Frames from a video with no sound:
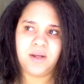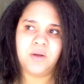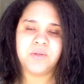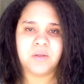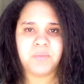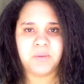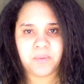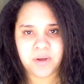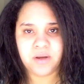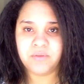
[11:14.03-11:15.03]
I know some
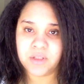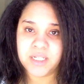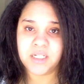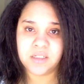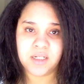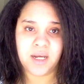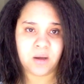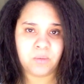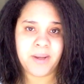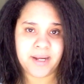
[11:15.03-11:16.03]
people can relate to
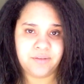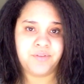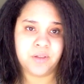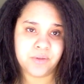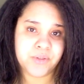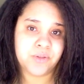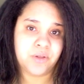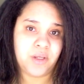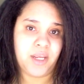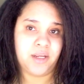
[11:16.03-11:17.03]
how bad it feels